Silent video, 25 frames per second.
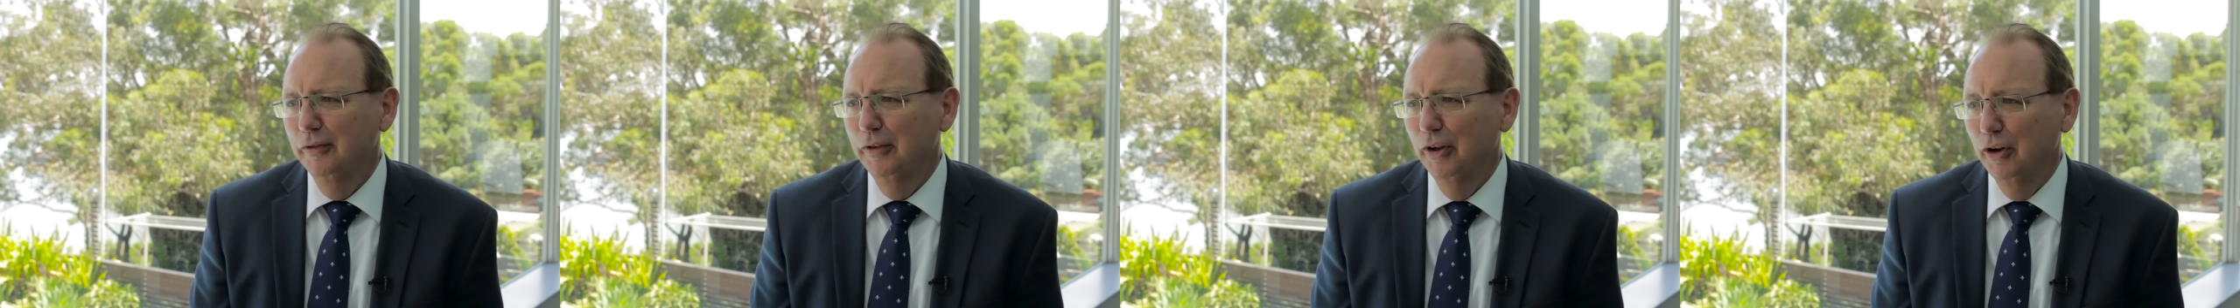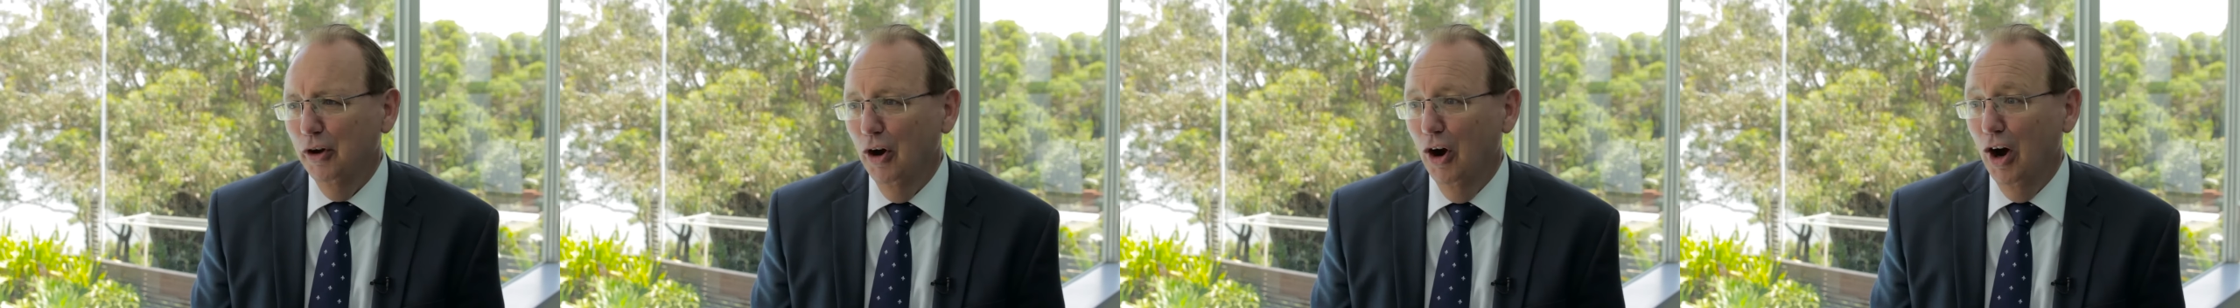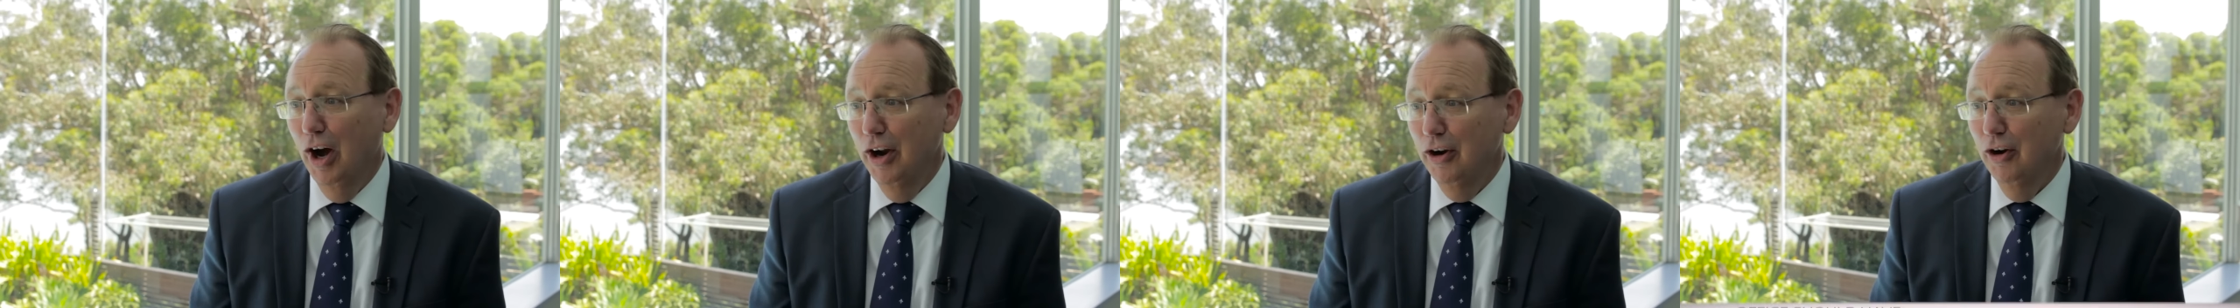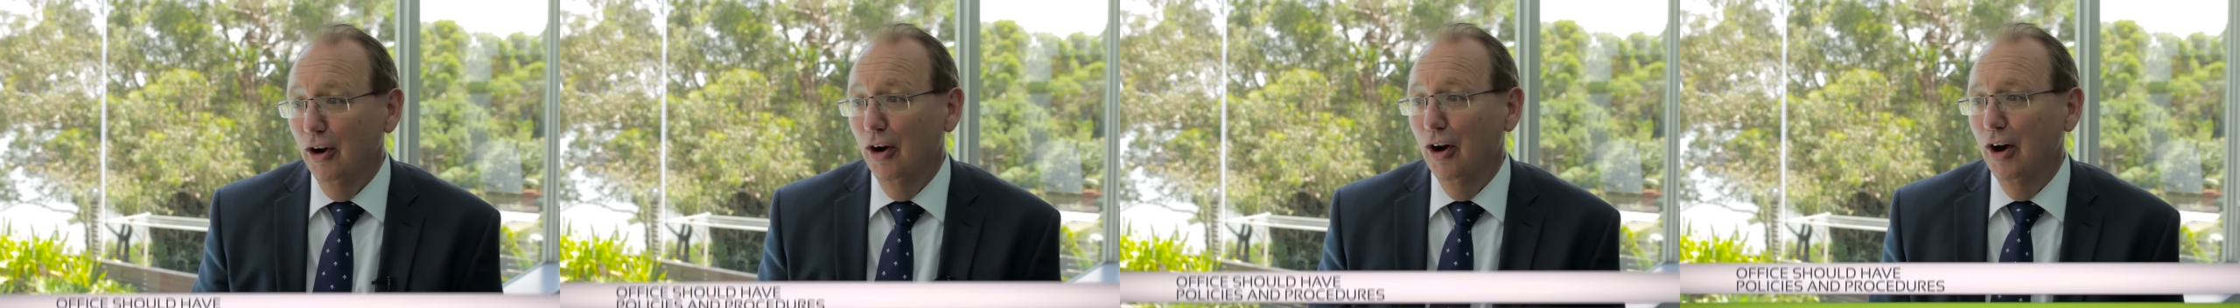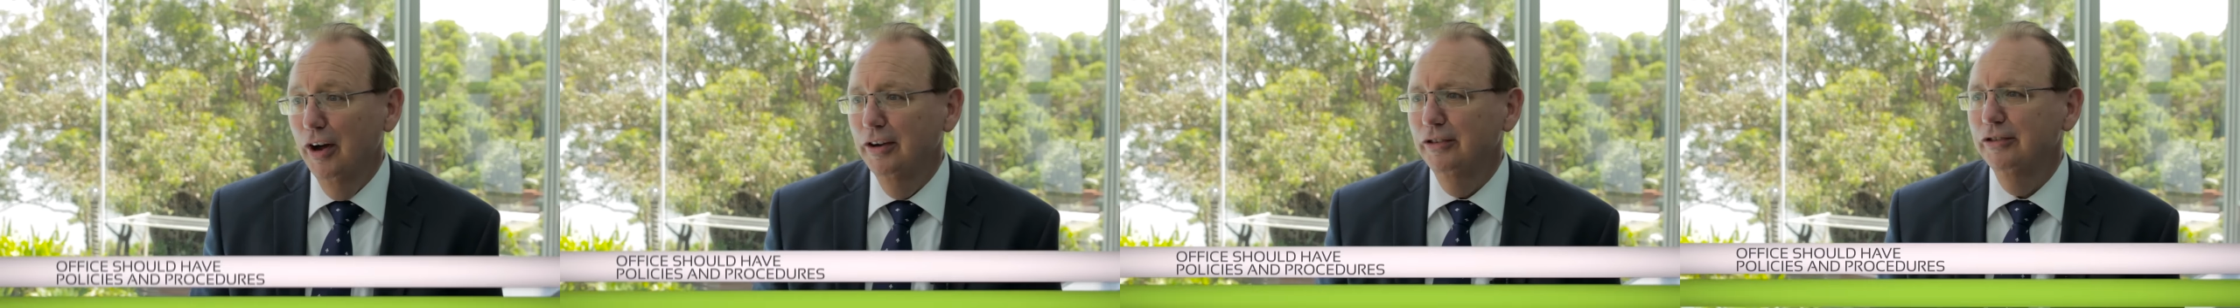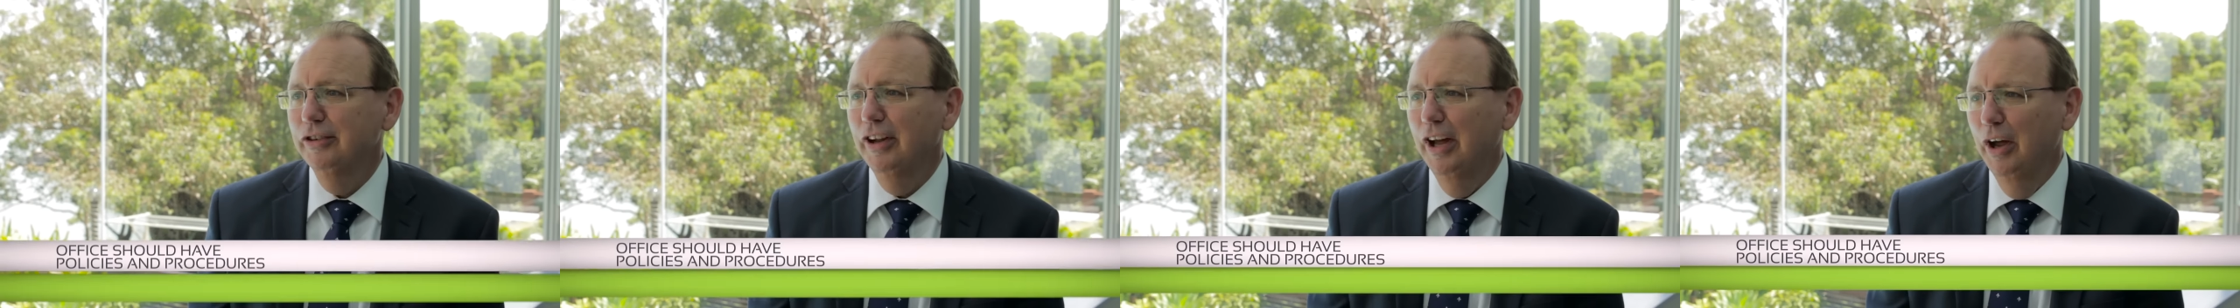the
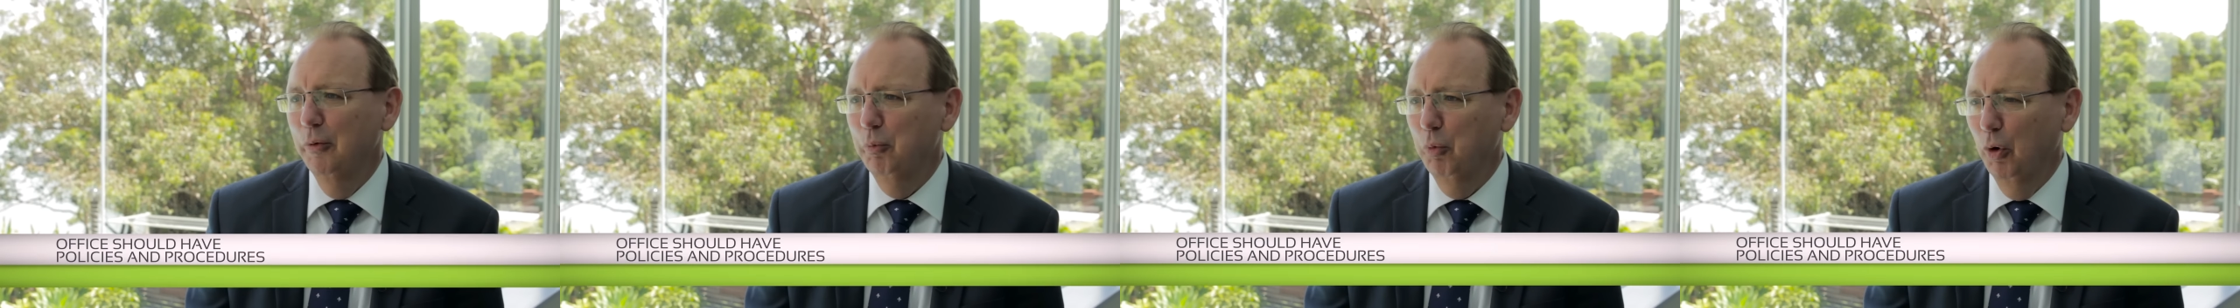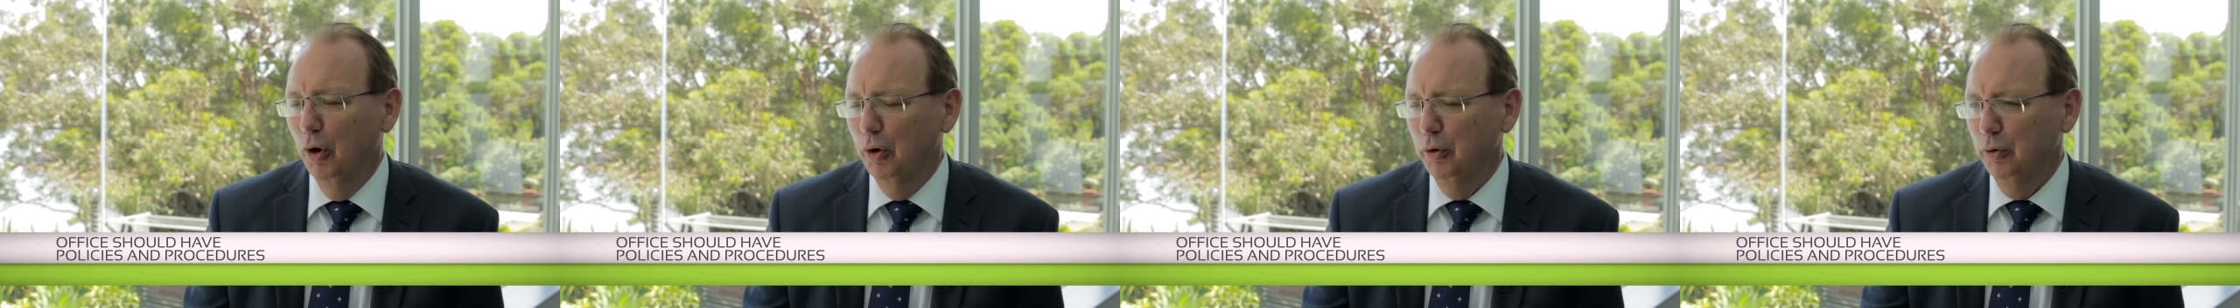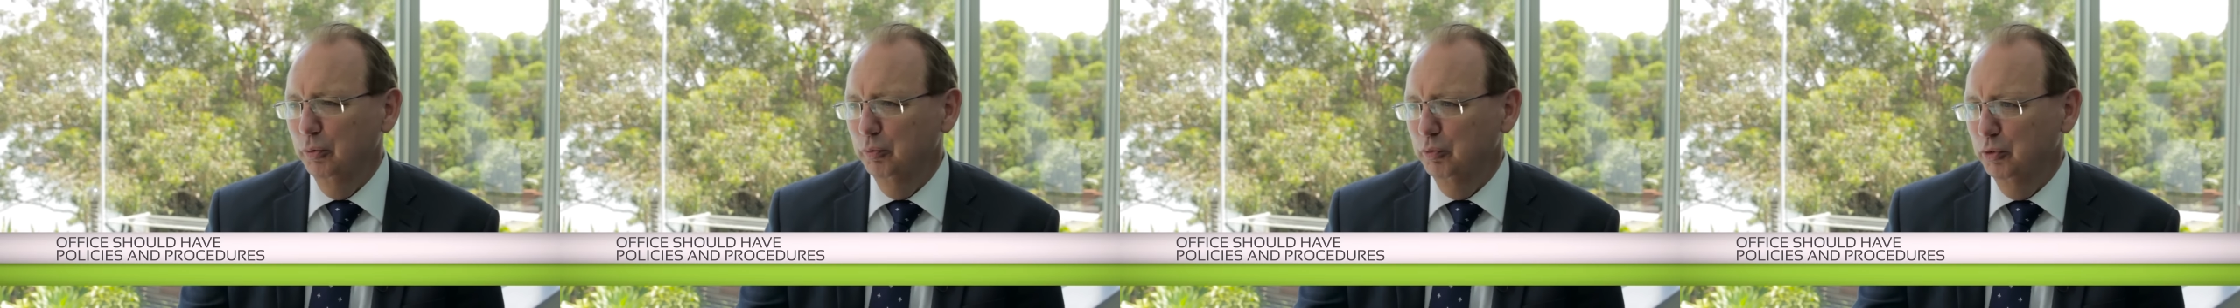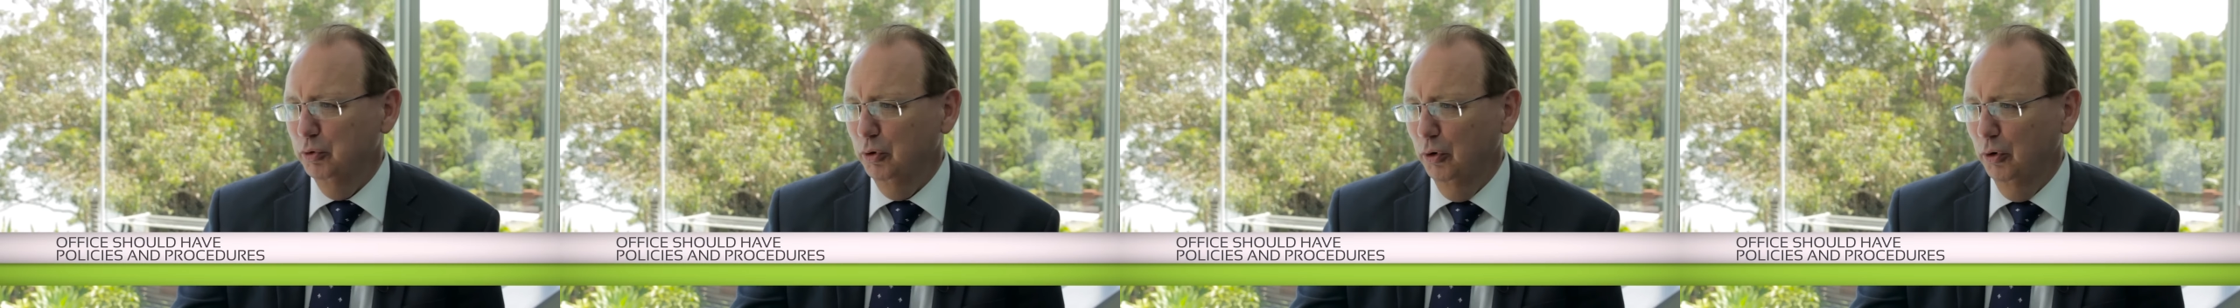guidelines and what